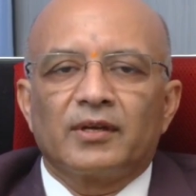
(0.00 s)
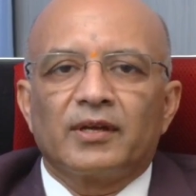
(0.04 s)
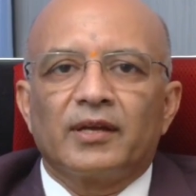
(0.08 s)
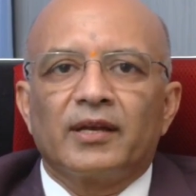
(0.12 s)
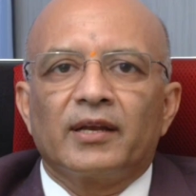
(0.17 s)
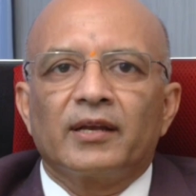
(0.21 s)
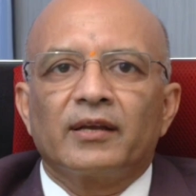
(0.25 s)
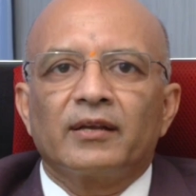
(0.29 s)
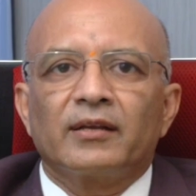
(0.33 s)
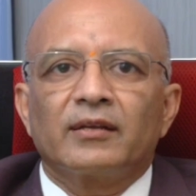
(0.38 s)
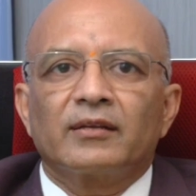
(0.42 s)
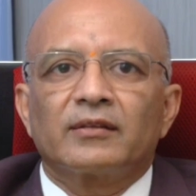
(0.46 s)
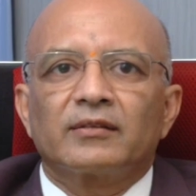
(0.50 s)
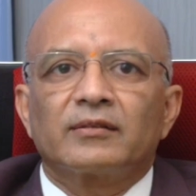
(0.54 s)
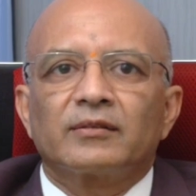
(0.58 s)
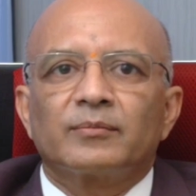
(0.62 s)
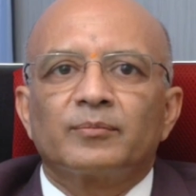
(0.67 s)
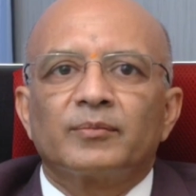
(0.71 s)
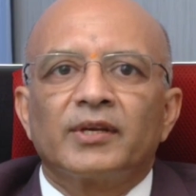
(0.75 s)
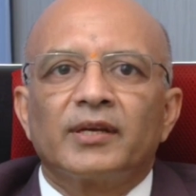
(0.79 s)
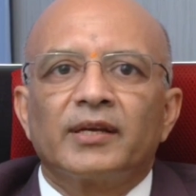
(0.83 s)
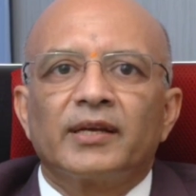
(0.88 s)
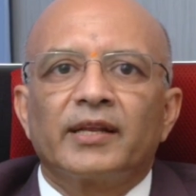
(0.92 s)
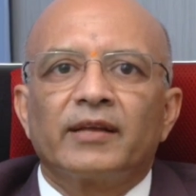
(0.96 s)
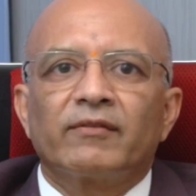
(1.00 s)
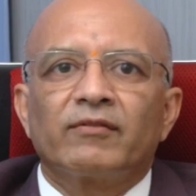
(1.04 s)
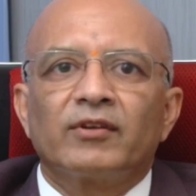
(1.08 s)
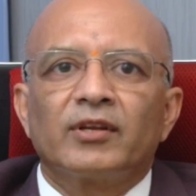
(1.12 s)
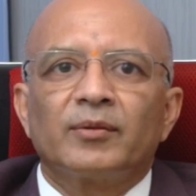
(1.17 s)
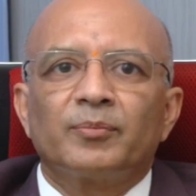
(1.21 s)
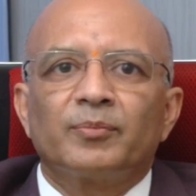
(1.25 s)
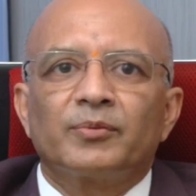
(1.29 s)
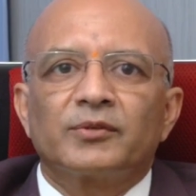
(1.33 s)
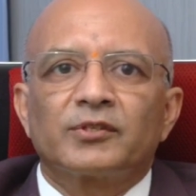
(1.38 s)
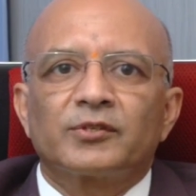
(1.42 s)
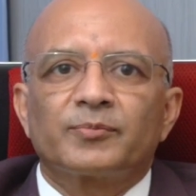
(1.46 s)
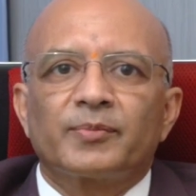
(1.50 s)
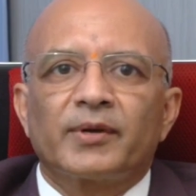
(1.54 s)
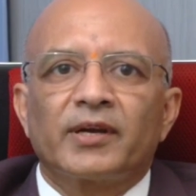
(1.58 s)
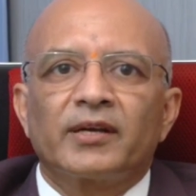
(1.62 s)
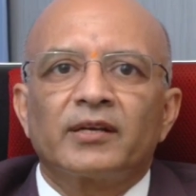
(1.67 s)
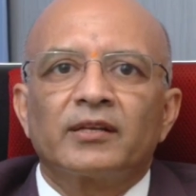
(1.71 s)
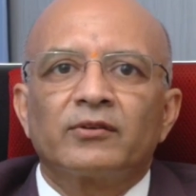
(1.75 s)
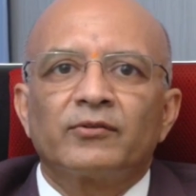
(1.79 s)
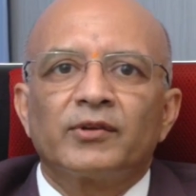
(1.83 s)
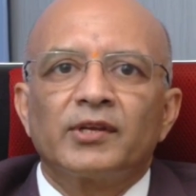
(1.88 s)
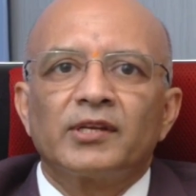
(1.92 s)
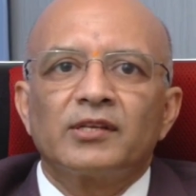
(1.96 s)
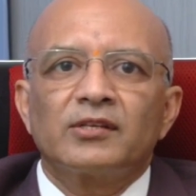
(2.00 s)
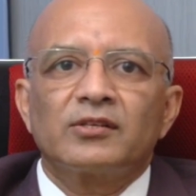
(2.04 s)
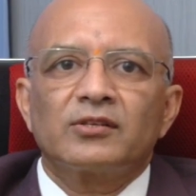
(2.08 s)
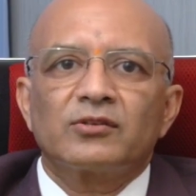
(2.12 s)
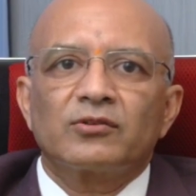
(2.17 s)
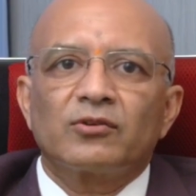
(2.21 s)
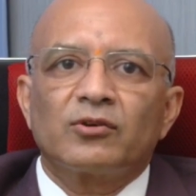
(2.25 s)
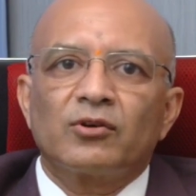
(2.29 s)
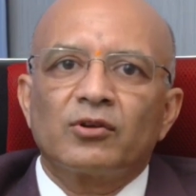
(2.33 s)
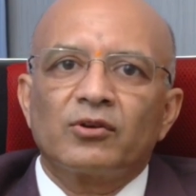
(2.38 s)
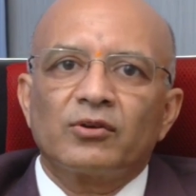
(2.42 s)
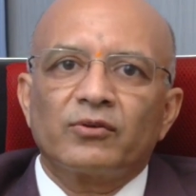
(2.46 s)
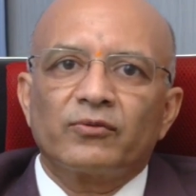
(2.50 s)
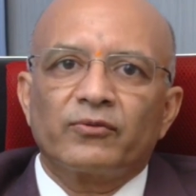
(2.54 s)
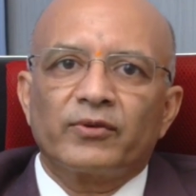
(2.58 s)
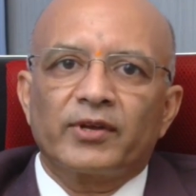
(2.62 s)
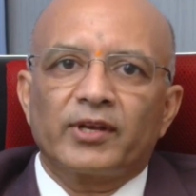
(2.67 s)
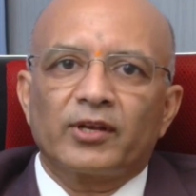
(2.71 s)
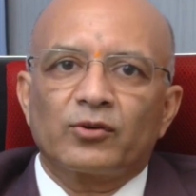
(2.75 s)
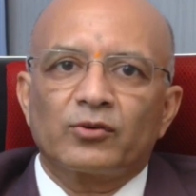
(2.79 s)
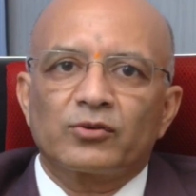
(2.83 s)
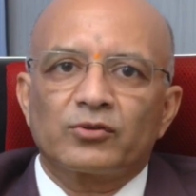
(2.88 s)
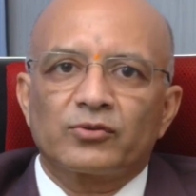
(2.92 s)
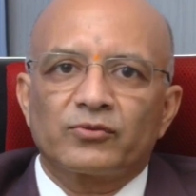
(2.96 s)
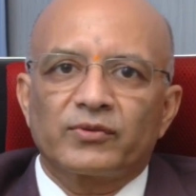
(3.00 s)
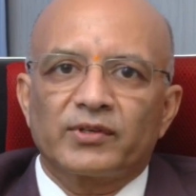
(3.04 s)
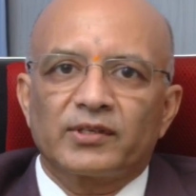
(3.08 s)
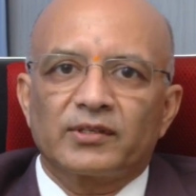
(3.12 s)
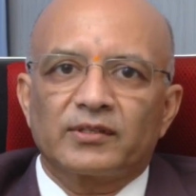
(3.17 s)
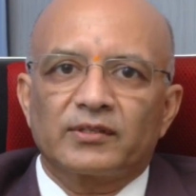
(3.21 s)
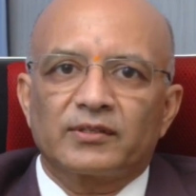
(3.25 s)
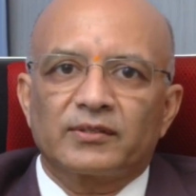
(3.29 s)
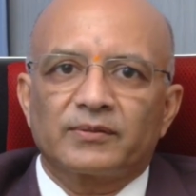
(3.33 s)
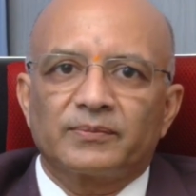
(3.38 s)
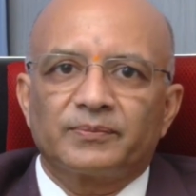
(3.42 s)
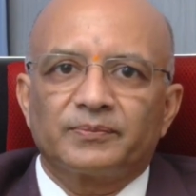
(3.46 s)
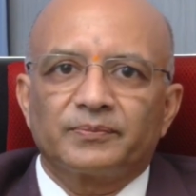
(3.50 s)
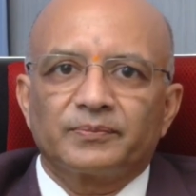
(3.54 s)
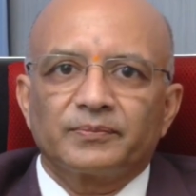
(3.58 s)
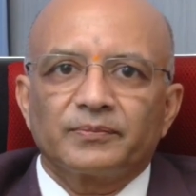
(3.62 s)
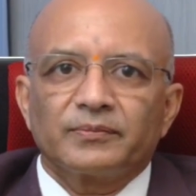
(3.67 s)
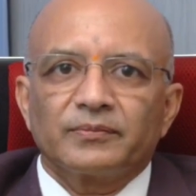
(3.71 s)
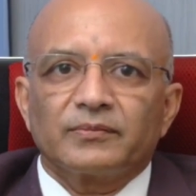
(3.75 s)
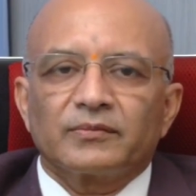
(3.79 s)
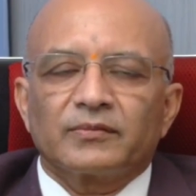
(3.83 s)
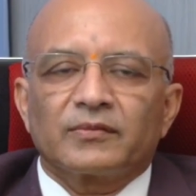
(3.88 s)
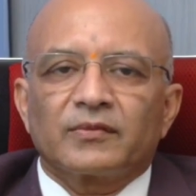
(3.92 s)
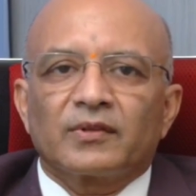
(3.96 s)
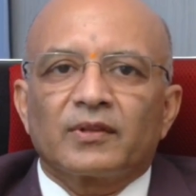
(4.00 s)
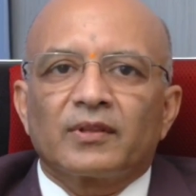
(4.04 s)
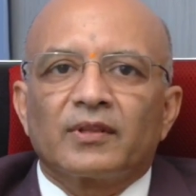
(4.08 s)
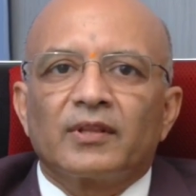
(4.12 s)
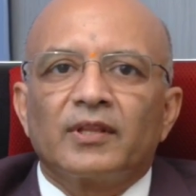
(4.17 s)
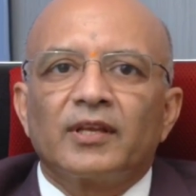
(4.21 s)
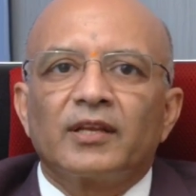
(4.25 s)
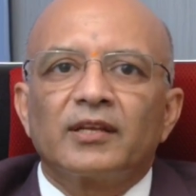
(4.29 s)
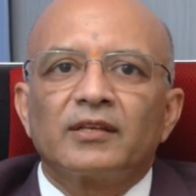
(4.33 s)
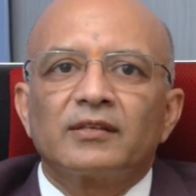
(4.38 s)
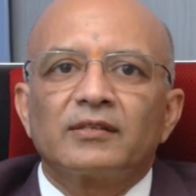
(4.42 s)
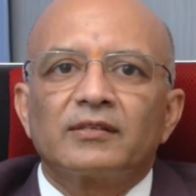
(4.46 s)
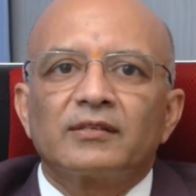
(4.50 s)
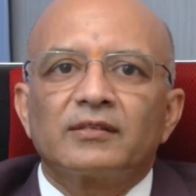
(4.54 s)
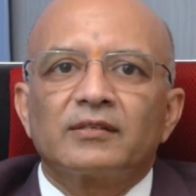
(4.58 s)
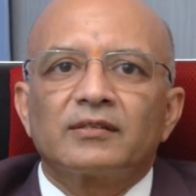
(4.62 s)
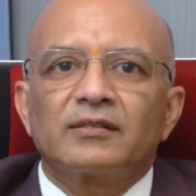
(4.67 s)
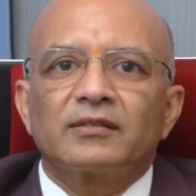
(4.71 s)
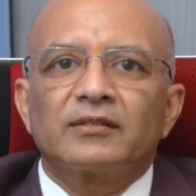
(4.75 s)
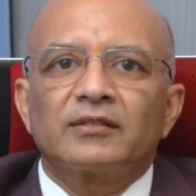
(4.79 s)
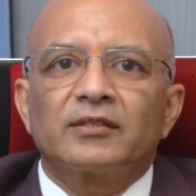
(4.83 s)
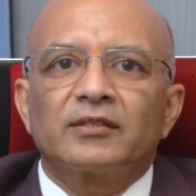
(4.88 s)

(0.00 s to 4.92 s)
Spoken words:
and may develop spider veins or varicose veins. There is